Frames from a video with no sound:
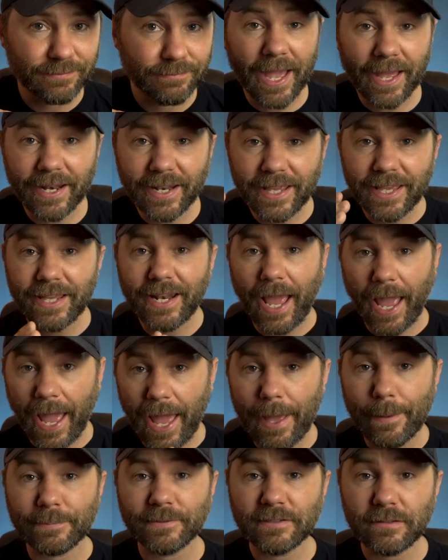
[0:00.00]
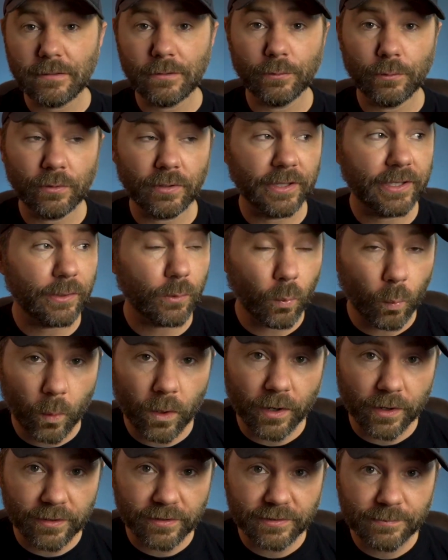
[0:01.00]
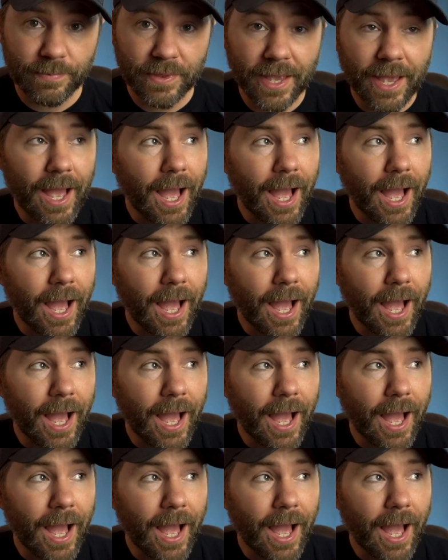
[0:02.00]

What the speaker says: And it absolutely works.